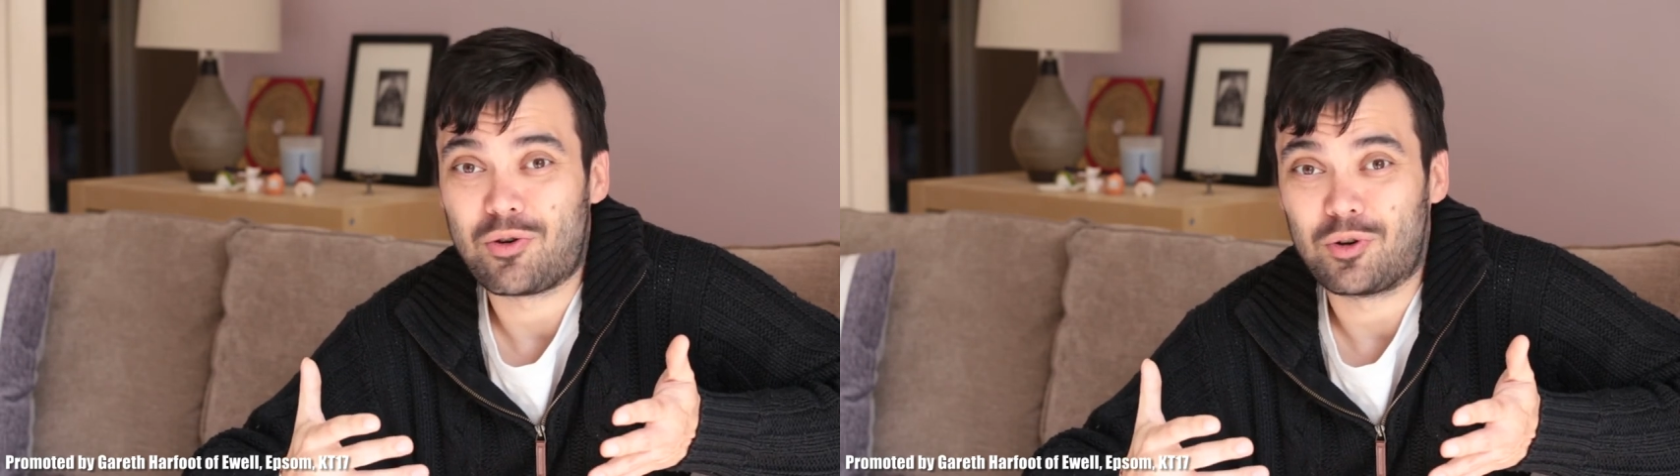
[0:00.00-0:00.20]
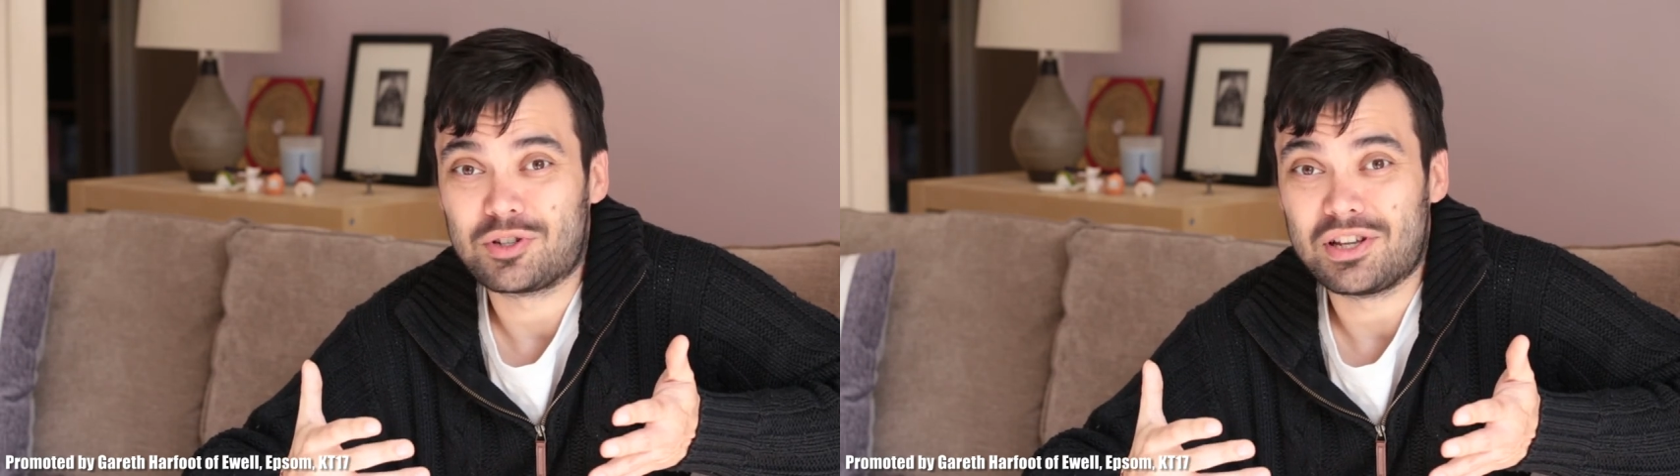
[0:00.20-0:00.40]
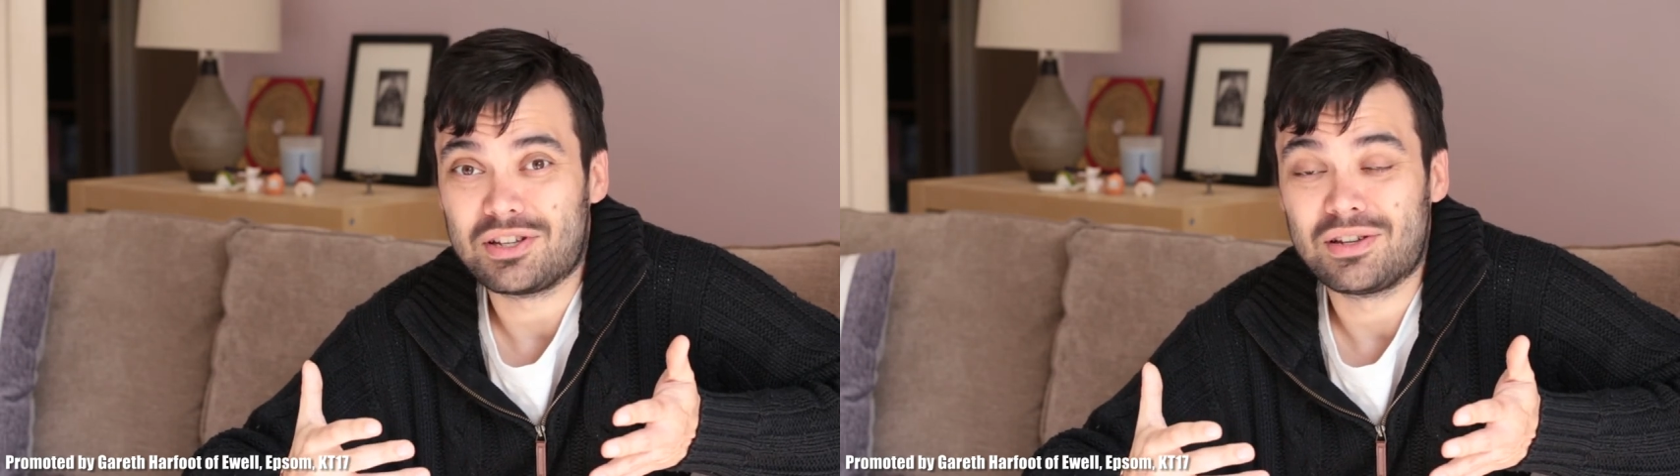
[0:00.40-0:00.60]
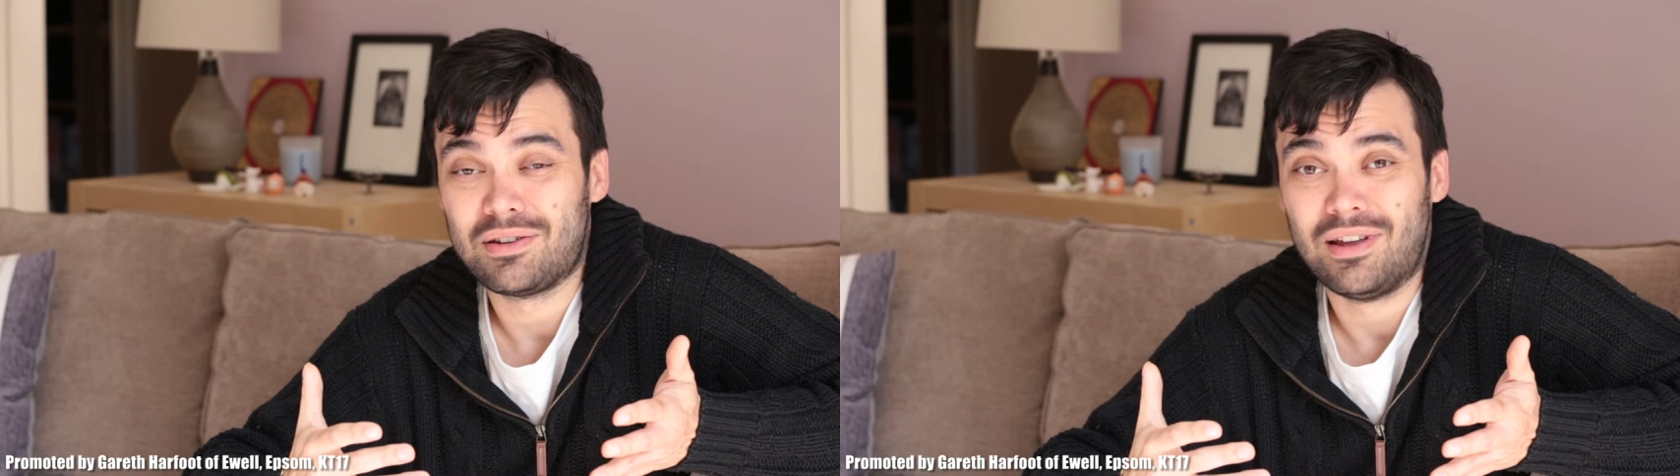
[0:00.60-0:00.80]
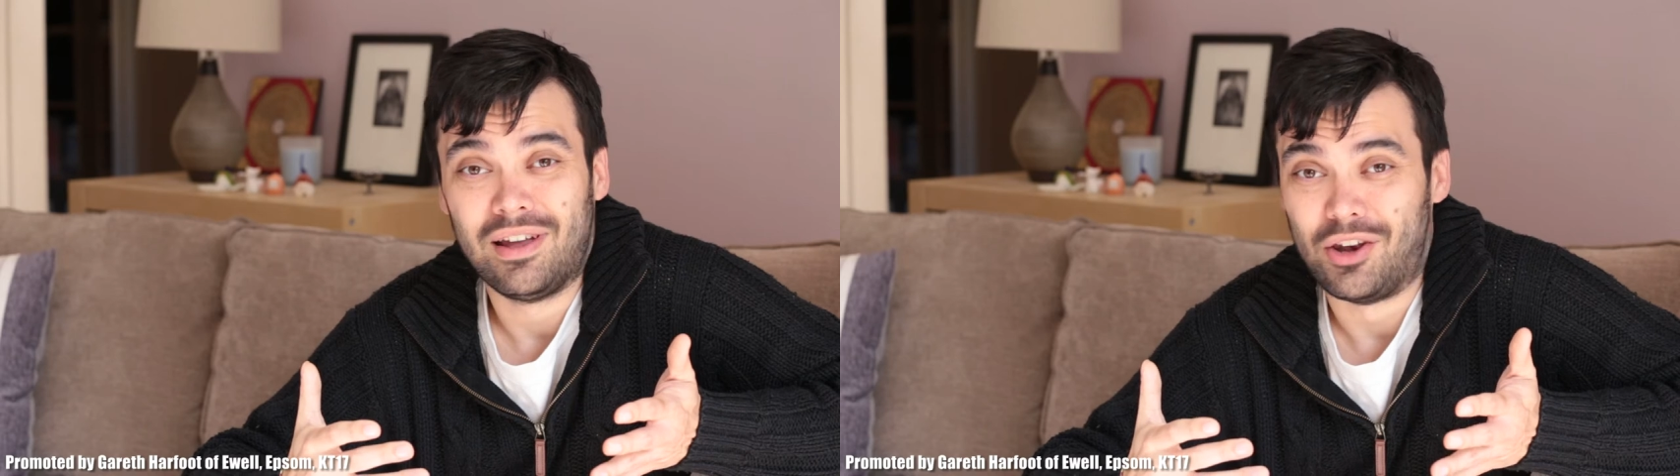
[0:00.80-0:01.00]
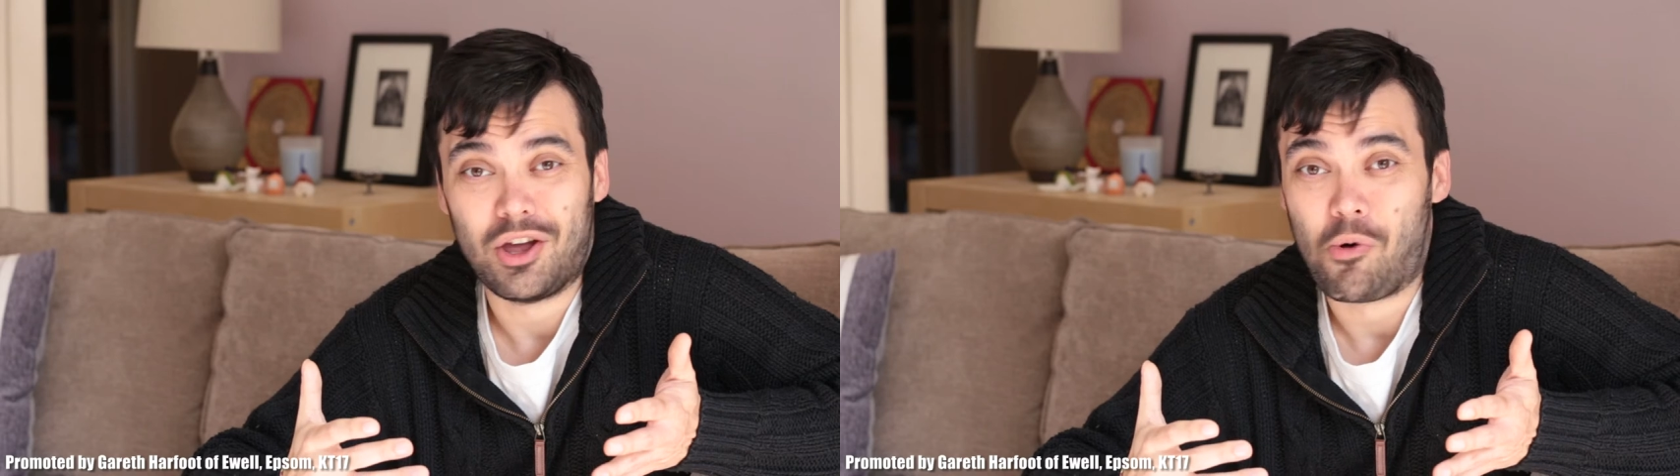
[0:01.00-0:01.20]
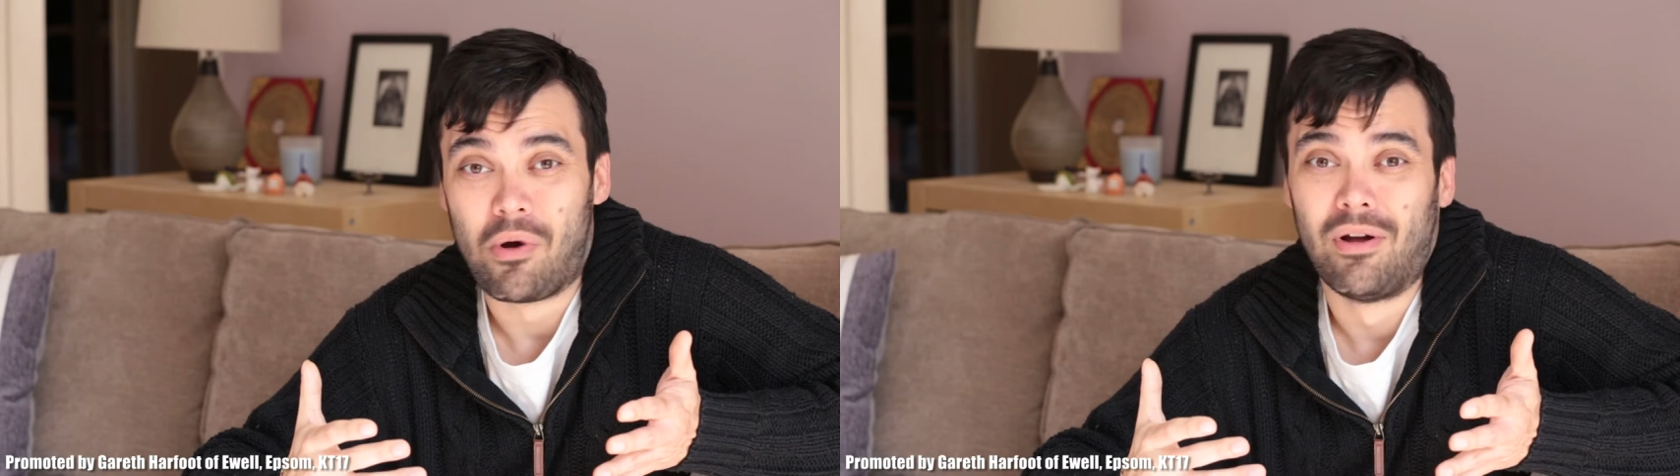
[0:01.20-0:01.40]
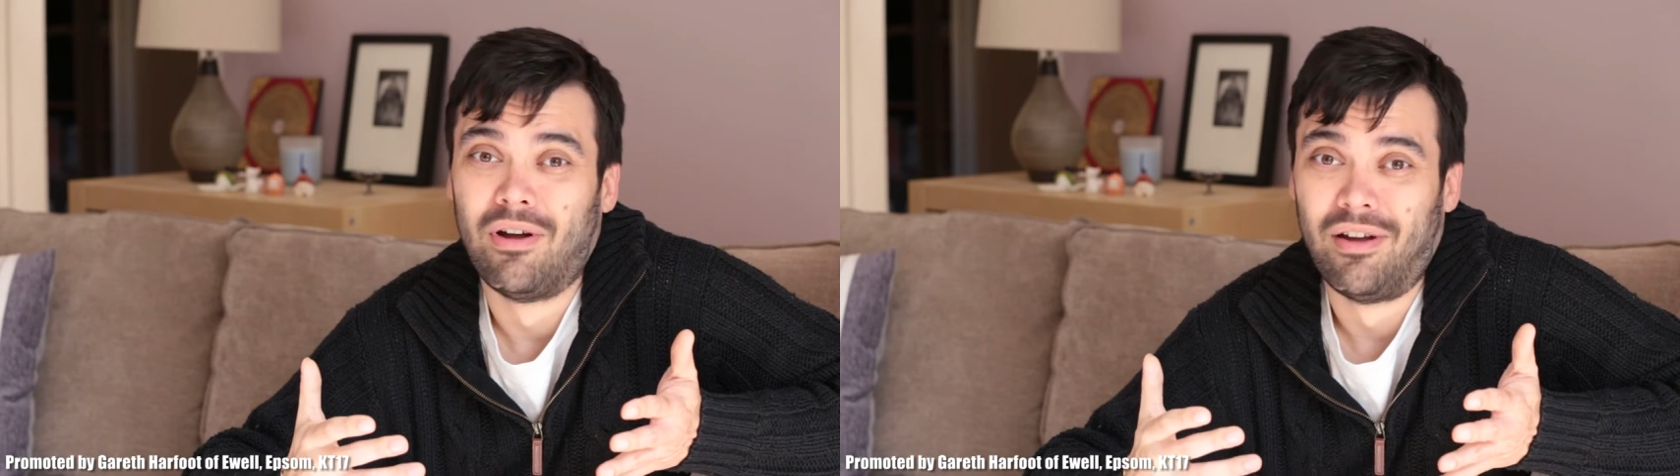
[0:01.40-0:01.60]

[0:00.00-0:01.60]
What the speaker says: causes? No.